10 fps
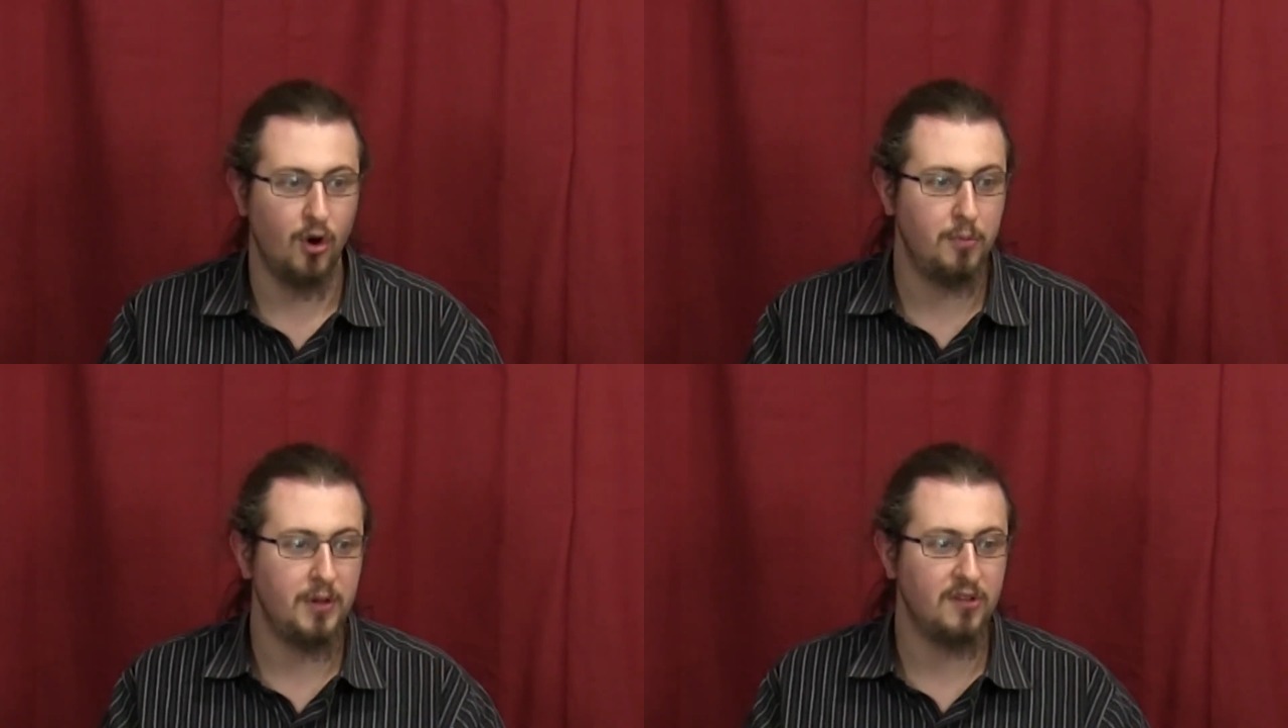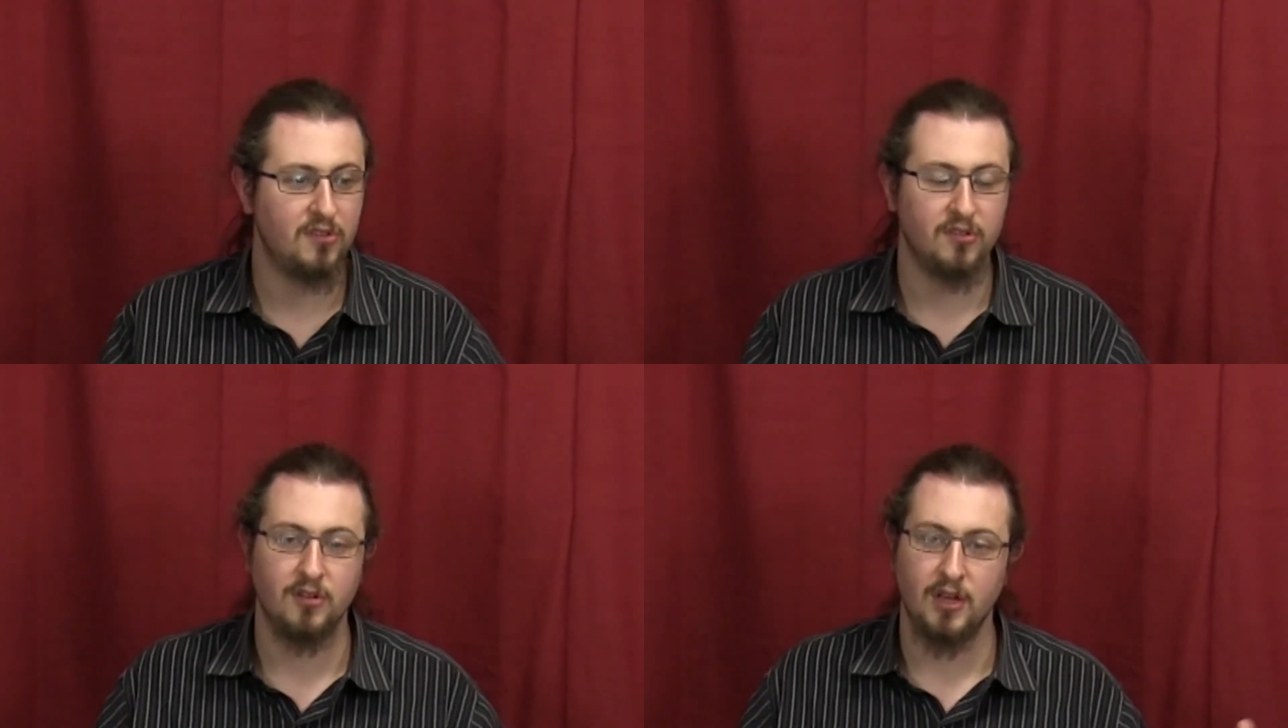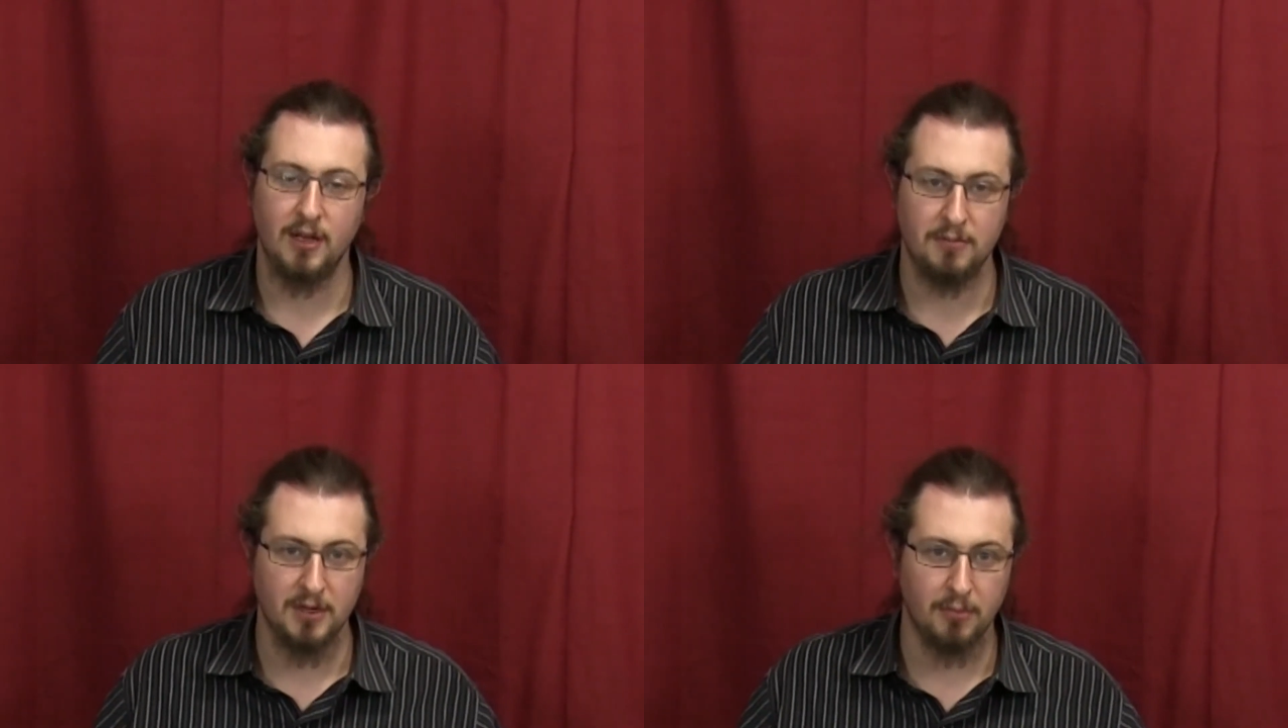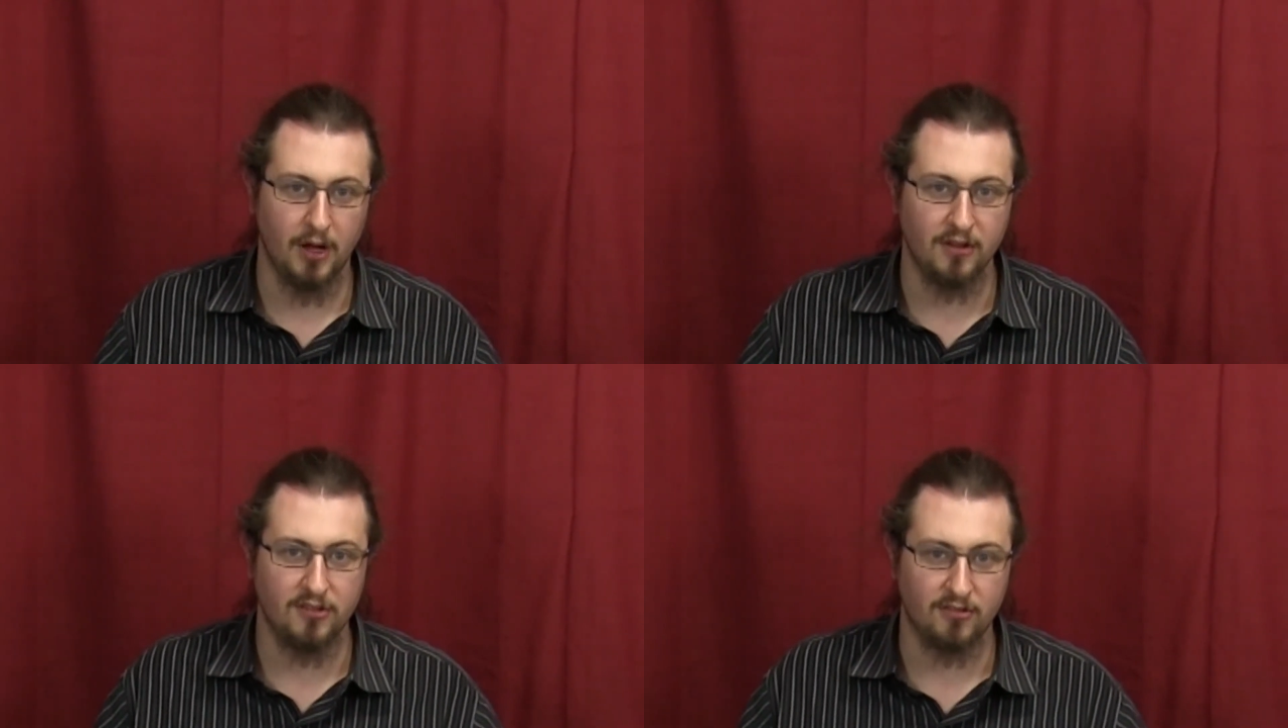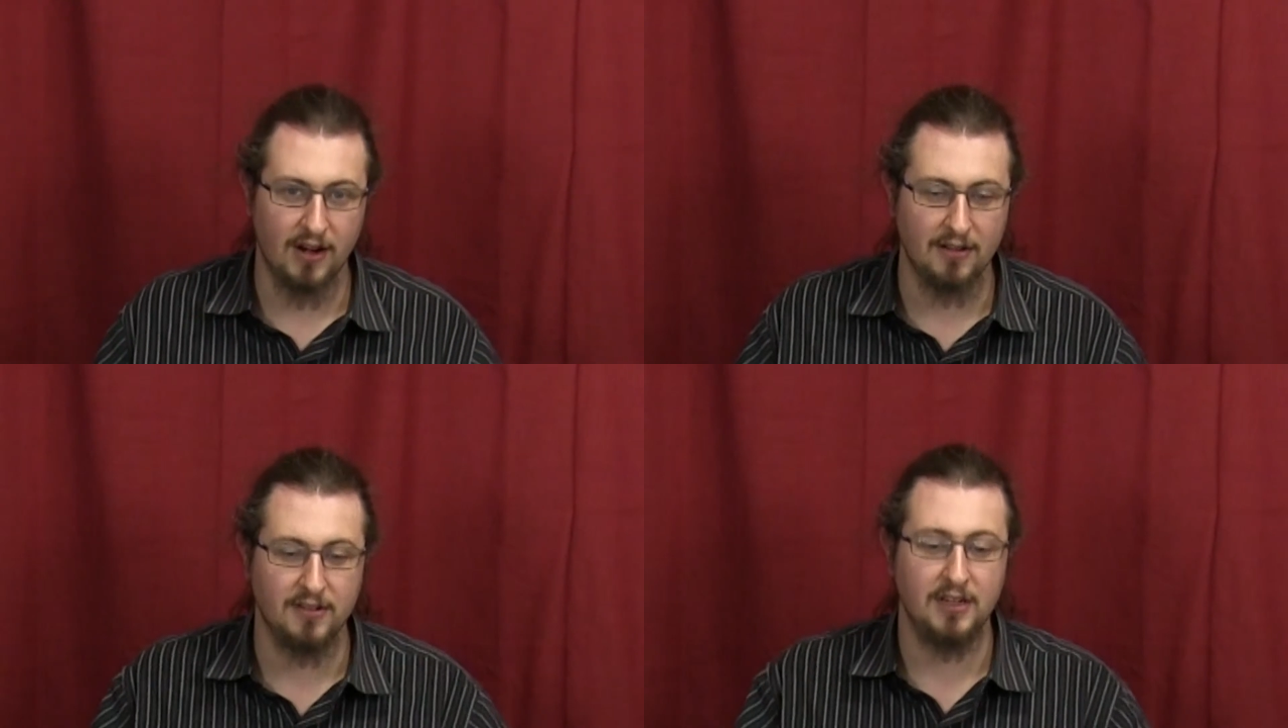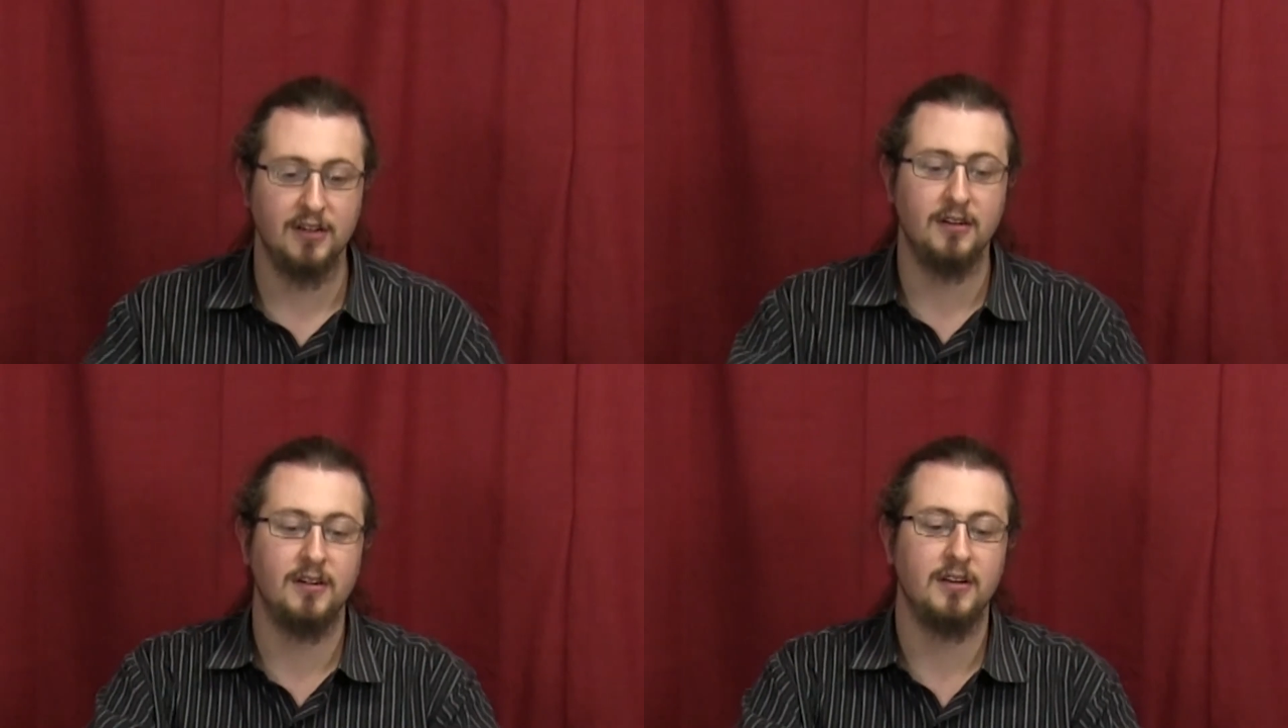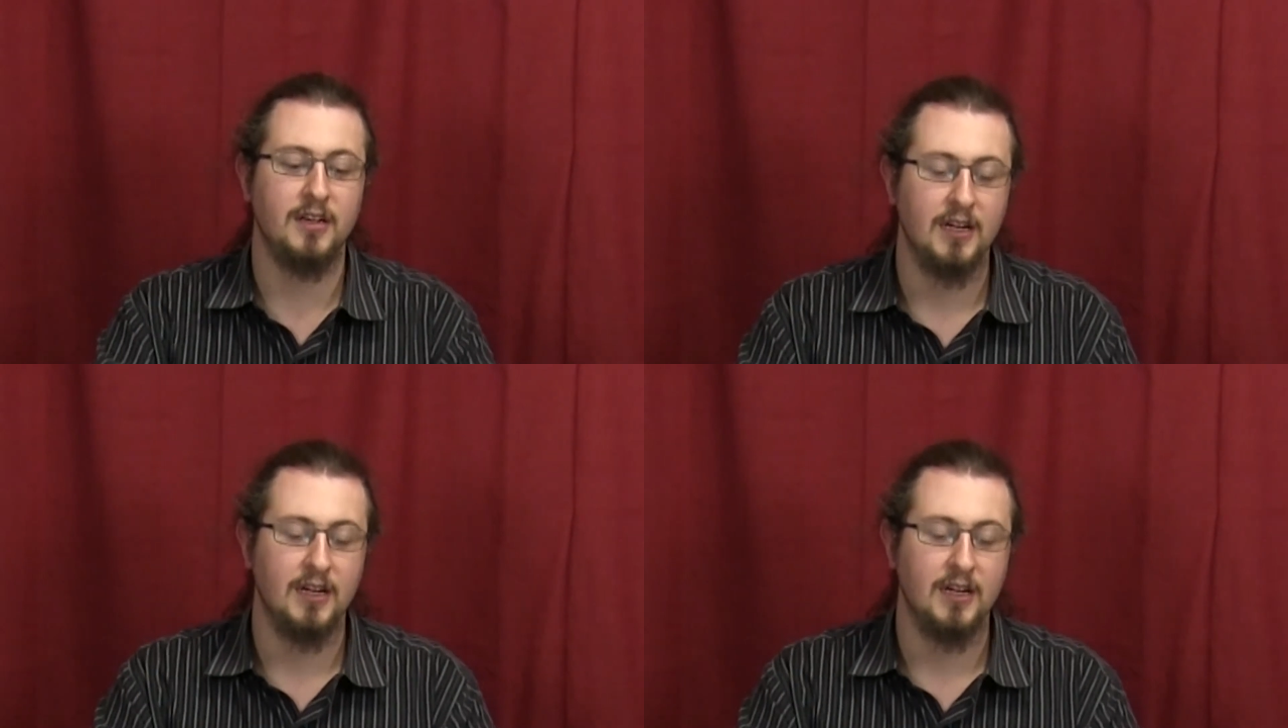copious empty bottles around here.